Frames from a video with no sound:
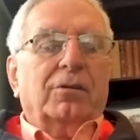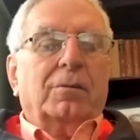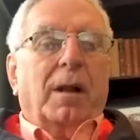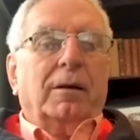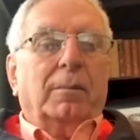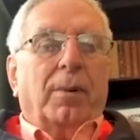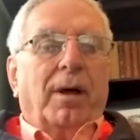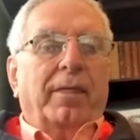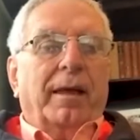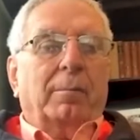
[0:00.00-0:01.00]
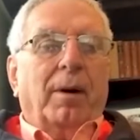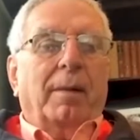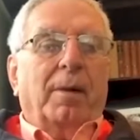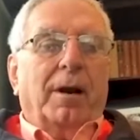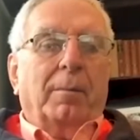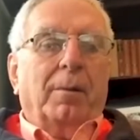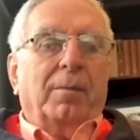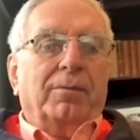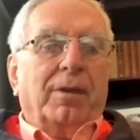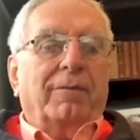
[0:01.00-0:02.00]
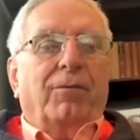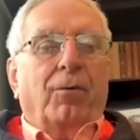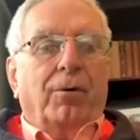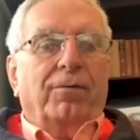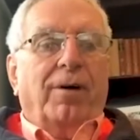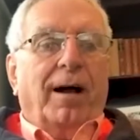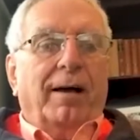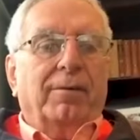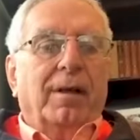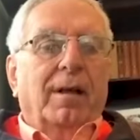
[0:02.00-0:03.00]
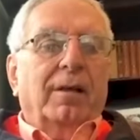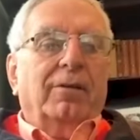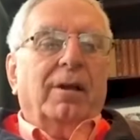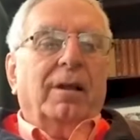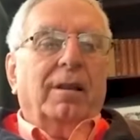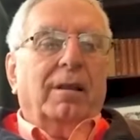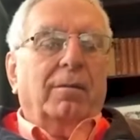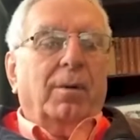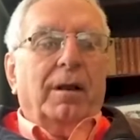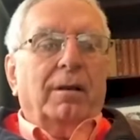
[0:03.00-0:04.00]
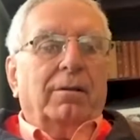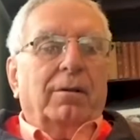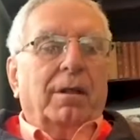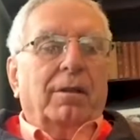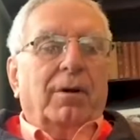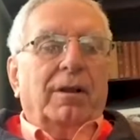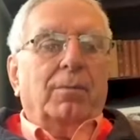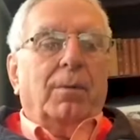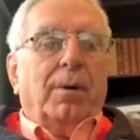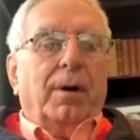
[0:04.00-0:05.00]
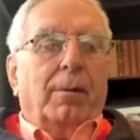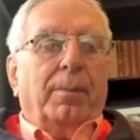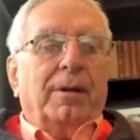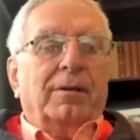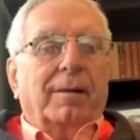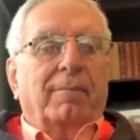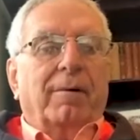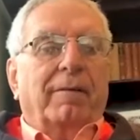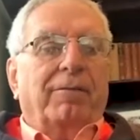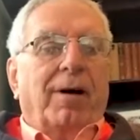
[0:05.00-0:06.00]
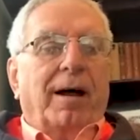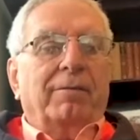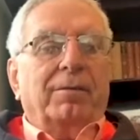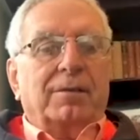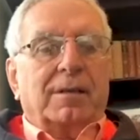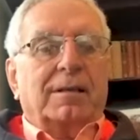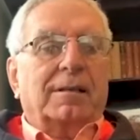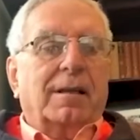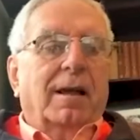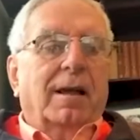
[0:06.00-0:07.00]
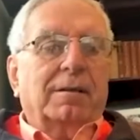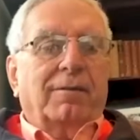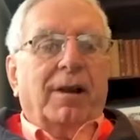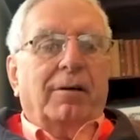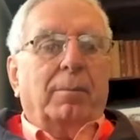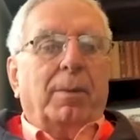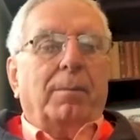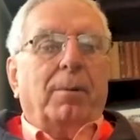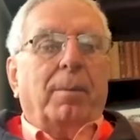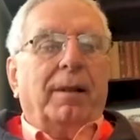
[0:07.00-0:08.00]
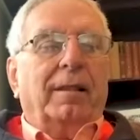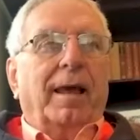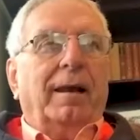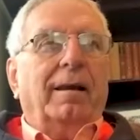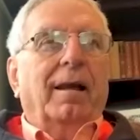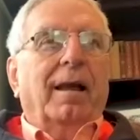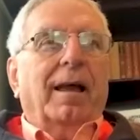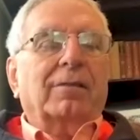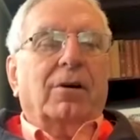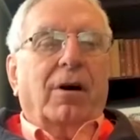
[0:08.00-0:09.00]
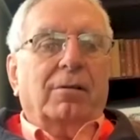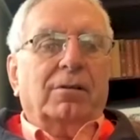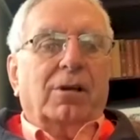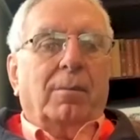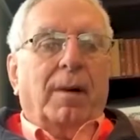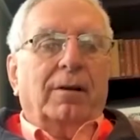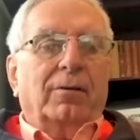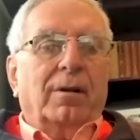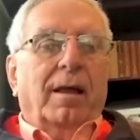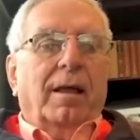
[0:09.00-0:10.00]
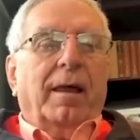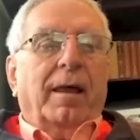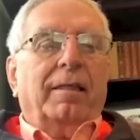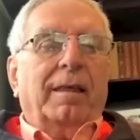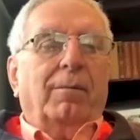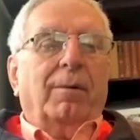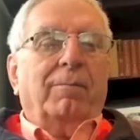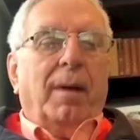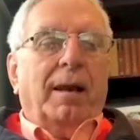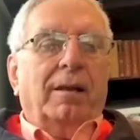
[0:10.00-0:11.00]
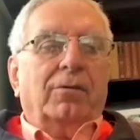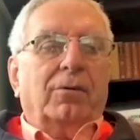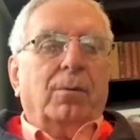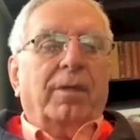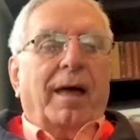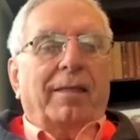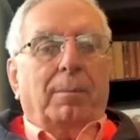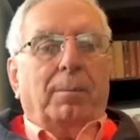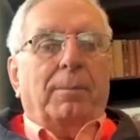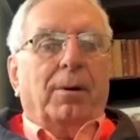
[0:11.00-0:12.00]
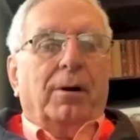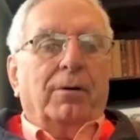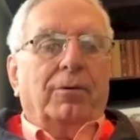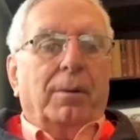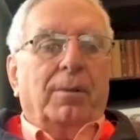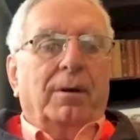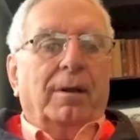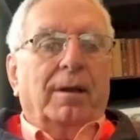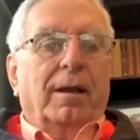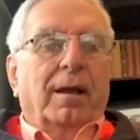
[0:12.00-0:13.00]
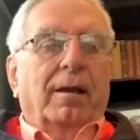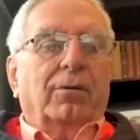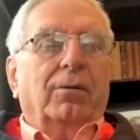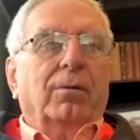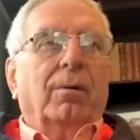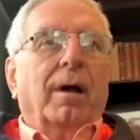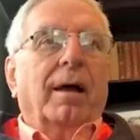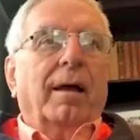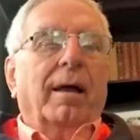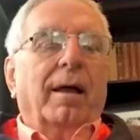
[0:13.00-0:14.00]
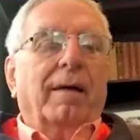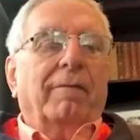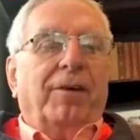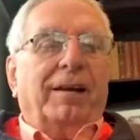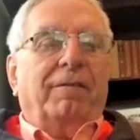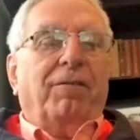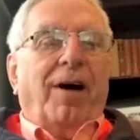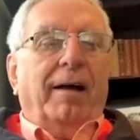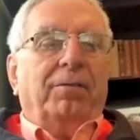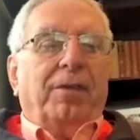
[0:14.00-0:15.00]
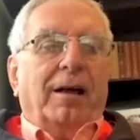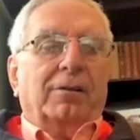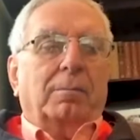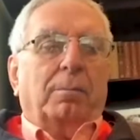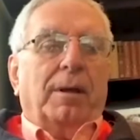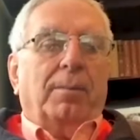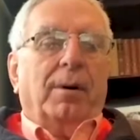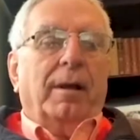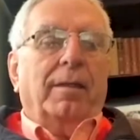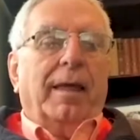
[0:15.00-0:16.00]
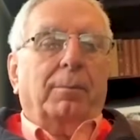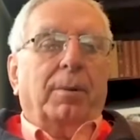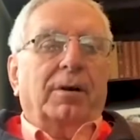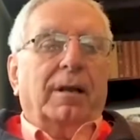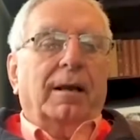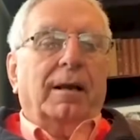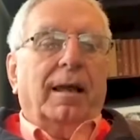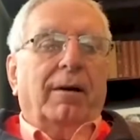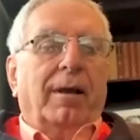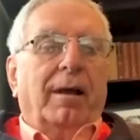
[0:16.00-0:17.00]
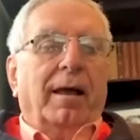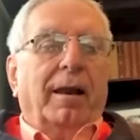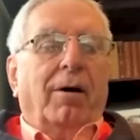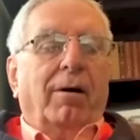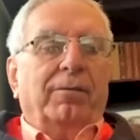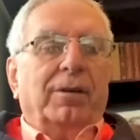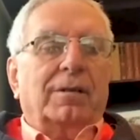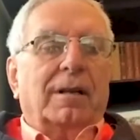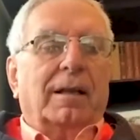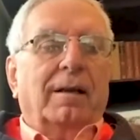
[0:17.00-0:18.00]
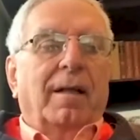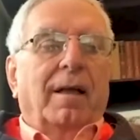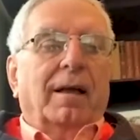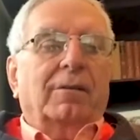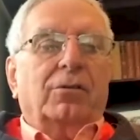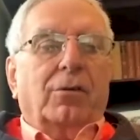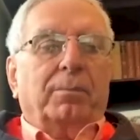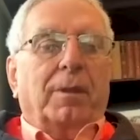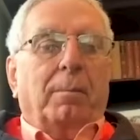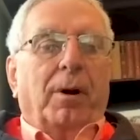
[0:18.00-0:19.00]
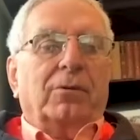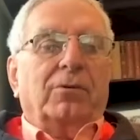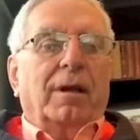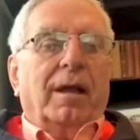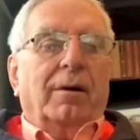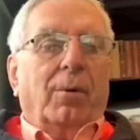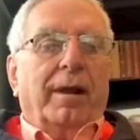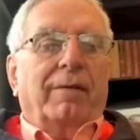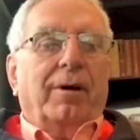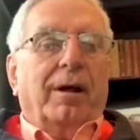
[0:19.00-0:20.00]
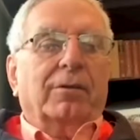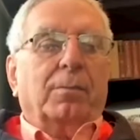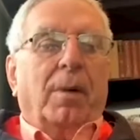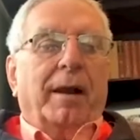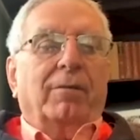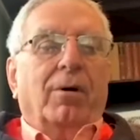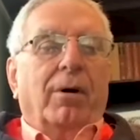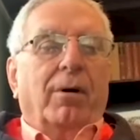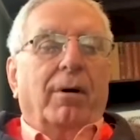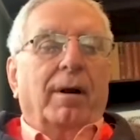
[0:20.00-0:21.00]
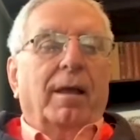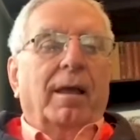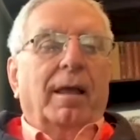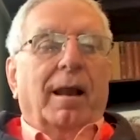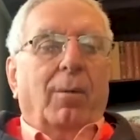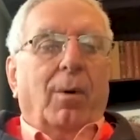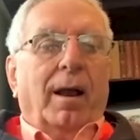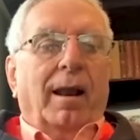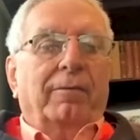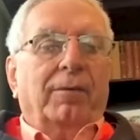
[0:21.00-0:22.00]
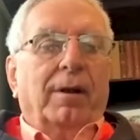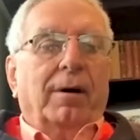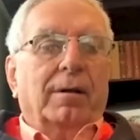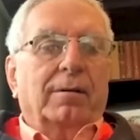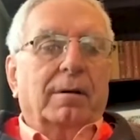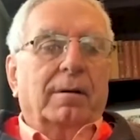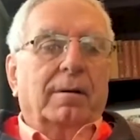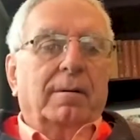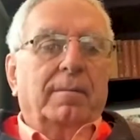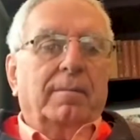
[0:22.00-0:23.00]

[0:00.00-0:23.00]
Just multiply that by a minimum of, say, 4 or 5. So in the region, we were helping some 500, 600, 700 people, but that has grown so much that I think we've managed to, with other people contributing, to affect 5,000 people in that particular area. And obviously, it stopped the poaching and whatever else might have gone on in our wildlife areas.